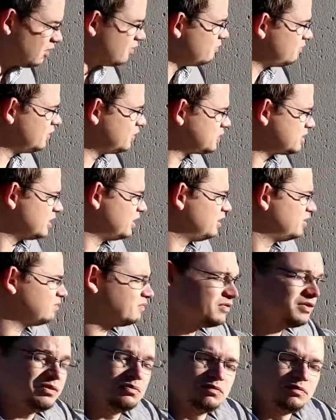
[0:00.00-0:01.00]
Firstly,
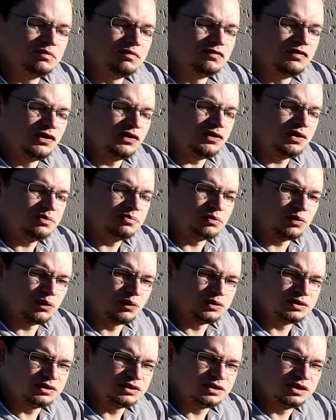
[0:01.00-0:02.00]
very
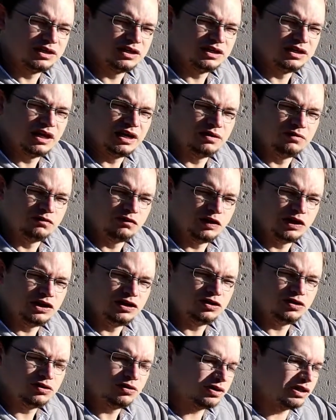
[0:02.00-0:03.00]
importantly, when
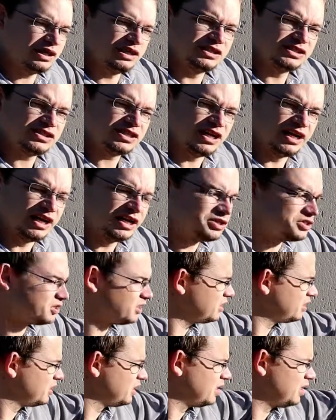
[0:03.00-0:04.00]
you do the
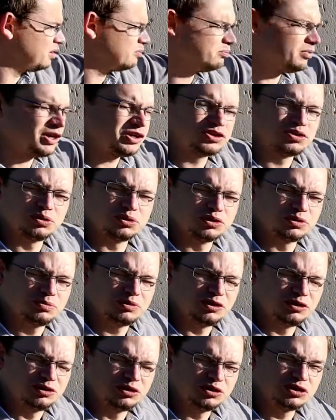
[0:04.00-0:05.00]
installation, make sure
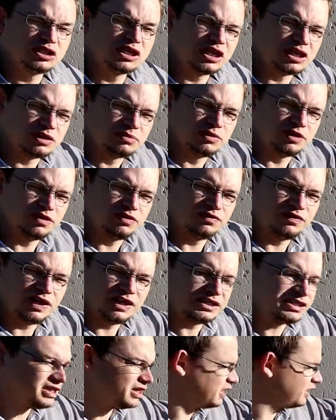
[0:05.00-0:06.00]
to use a little bit of
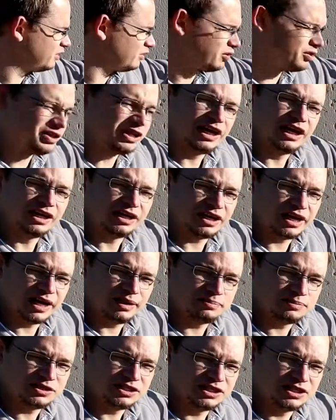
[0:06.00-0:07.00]
Vaseline on the end
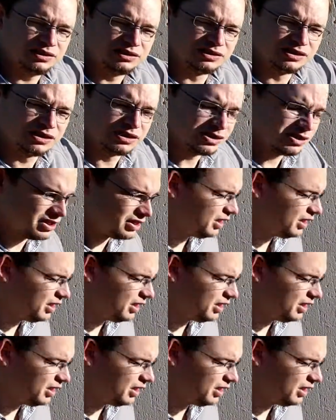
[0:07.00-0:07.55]
cap seals.